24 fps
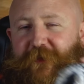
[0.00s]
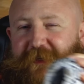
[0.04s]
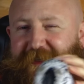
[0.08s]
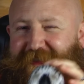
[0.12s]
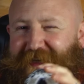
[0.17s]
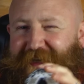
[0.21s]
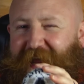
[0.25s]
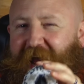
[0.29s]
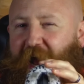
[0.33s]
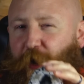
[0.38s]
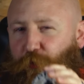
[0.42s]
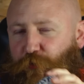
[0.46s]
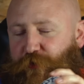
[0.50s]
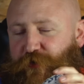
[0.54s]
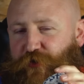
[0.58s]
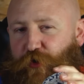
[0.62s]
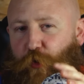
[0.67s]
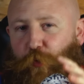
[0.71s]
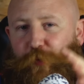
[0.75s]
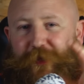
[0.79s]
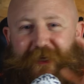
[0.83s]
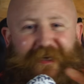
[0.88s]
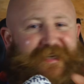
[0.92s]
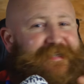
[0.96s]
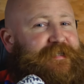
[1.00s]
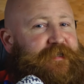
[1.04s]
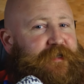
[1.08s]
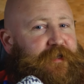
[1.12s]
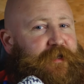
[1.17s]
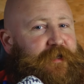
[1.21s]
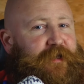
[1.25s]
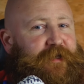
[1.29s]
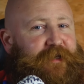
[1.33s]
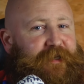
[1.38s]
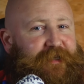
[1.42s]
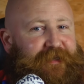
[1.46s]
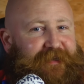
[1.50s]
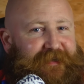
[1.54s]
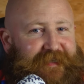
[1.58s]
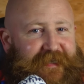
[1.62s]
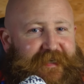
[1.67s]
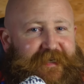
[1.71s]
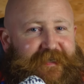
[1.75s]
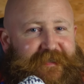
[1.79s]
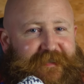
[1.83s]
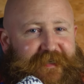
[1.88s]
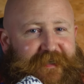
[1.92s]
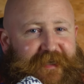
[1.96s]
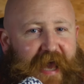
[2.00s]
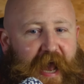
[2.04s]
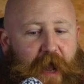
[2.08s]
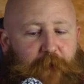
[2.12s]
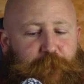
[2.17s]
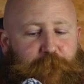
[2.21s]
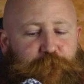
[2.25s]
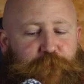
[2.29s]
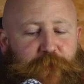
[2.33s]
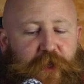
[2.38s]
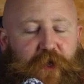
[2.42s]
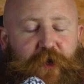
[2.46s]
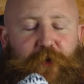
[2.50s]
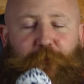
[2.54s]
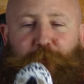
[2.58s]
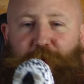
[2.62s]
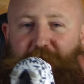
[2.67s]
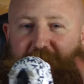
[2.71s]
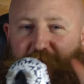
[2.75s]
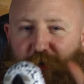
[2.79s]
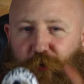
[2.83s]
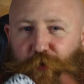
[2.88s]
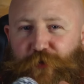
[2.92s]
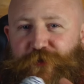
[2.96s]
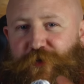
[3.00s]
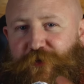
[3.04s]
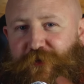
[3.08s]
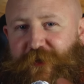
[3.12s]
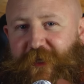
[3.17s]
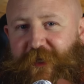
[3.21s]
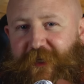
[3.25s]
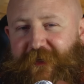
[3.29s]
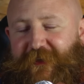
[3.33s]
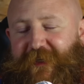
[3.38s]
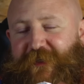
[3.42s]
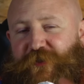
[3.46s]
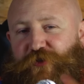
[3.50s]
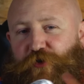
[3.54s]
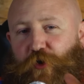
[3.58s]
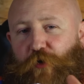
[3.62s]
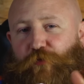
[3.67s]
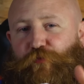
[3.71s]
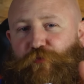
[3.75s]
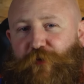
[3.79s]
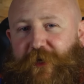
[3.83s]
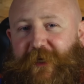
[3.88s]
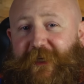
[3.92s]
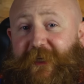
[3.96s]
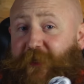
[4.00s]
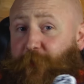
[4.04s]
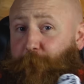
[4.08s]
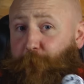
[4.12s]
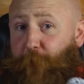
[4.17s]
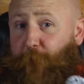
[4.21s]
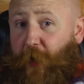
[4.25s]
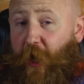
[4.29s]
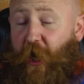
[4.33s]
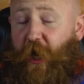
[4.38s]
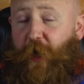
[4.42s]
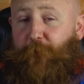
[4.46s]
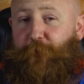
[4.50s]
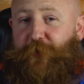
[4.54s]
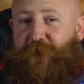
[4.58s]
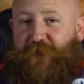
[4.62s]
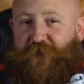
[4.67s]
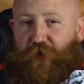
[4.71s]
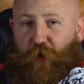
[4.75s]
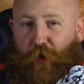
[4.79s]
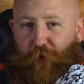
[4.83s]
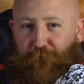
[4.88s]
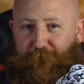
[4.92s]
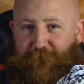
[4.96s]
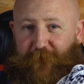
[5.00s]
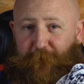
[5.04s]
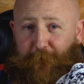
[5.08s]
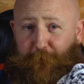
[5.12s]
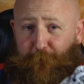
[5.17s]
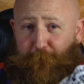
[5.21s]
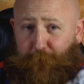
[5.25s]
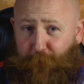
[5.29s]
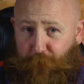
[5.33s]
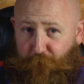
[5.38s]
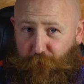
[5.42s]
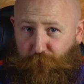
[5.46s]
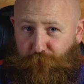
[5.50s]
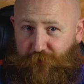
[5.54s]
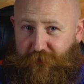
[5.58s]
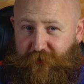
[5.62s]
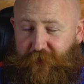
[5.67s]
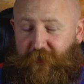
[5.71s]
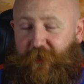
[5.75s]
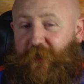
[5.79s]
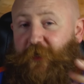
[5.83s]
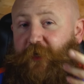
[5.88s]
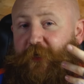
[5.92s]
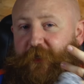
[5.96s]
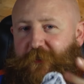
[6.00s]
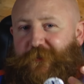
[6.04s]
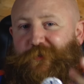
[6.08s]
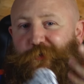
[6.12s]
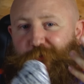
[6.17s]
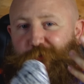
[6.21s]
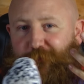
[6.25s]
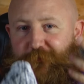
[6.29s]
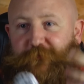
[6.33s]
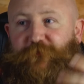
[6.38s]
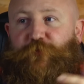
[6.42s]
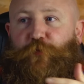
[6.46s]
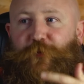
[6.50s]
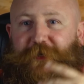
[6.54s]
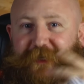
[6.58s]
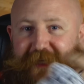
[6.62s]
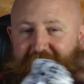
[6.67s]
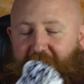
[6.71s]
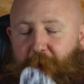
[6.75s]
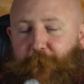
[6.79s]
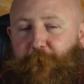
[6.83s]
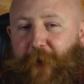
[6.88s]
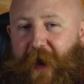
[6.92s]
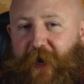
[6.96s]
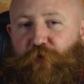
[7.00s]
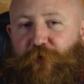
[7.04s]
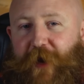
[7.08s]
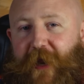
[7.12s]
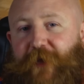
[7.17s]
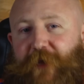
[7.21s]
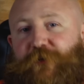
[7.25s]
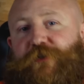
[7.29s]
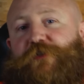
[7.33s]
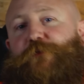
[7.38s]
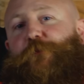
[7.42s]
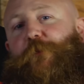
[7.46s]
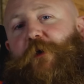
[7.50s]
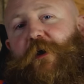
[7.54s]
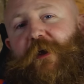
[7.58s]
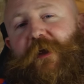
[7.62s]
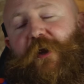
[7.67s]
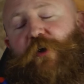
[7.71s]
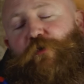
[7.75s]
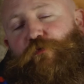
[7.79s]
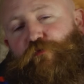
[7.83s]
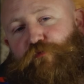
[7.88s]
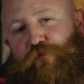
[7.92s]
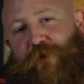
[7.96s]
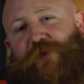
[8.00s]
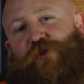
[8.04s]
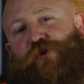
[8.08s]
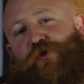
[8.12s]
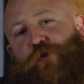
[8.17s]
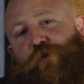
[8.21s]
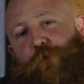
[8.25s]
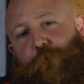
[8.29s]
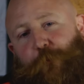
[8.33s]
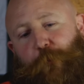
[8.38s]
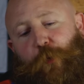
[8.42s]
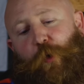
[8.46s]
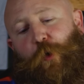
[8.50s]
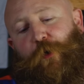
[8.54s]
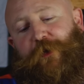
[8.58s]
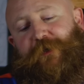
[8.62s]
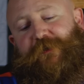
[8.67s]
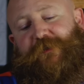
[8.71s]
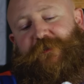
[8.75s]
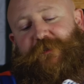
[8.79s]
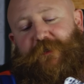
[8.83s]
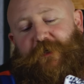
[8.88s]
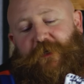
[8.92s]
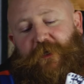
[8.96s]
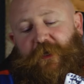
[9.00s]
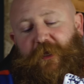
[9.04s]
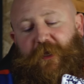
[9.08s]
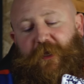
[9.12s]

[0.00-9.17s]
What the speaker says: this outsole isn't going to lead to that. But I also think that's not really the purpose of the boot. So if we get back around to my original point,